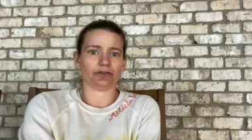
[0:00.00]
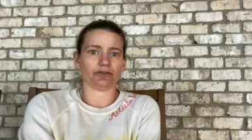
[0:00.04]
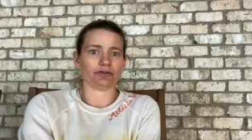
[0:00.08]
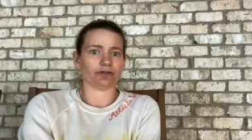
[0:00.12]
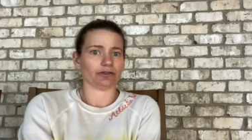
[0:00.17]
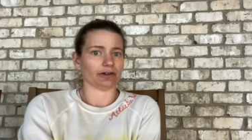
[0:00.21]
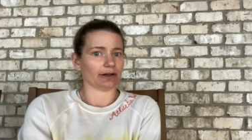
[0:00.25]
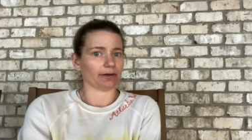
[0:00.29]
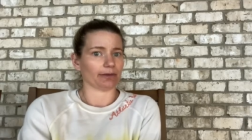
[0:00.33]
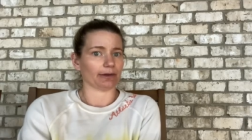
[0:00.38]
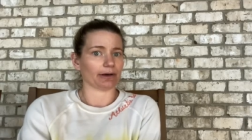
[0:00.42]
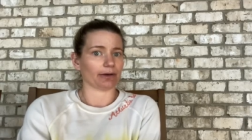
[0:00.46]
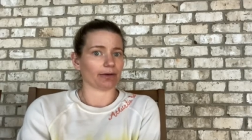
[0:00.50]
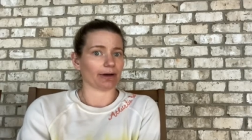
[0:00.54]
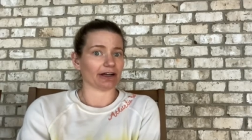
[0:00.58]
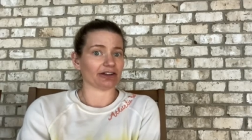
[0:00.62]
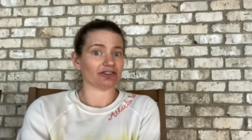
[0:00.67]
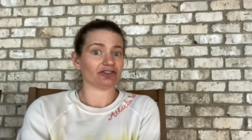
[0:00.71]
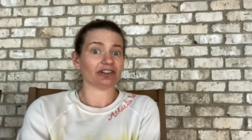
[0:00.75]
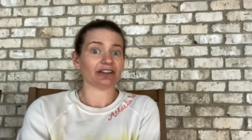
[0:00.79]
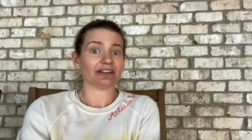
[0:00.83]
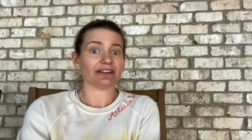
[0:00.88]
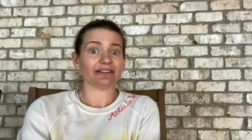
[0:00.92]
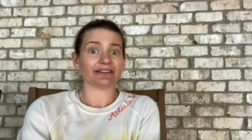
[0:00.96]
frequent
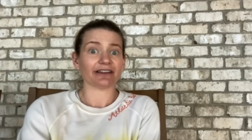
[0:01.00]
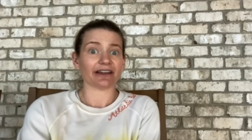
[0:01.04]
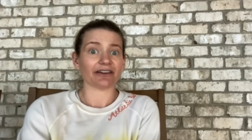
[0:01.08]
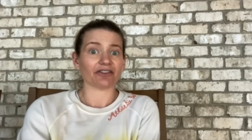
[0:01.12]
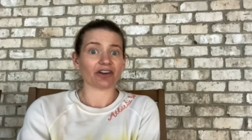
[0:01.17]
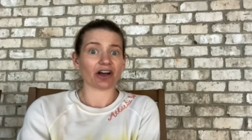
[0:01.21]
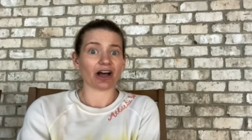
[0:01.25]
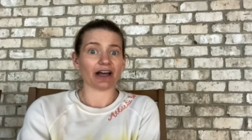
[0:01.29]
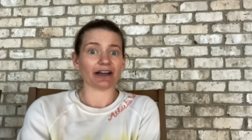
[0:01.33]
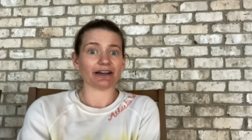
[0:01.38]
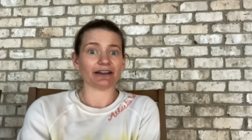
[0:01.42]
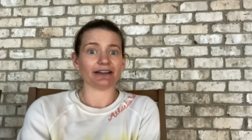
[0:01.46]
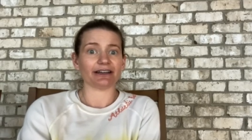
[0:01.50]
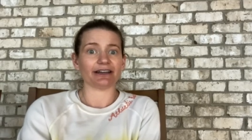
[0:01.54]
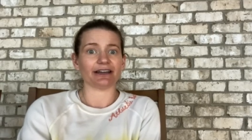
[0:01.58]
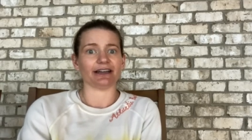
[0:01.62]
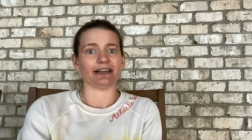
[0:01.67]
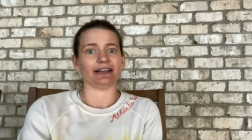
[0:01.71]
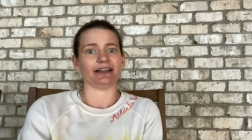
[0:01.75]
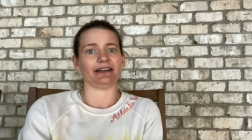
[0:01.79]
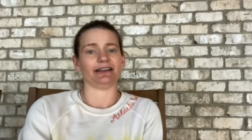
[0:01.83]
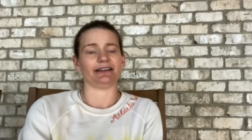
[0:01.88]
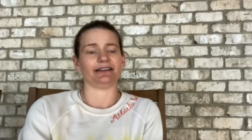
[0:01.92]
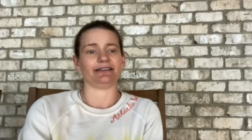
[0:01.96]
questions I've gotten
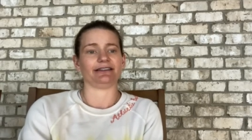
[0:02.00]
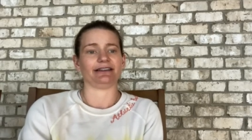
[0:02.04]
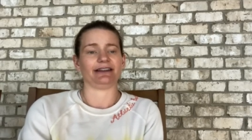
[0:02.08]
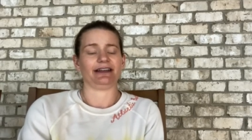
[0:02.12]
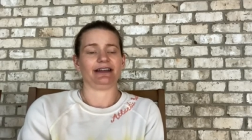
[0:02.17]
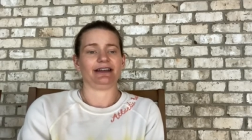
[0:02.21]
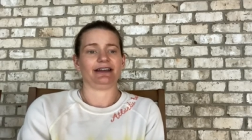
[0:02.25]
is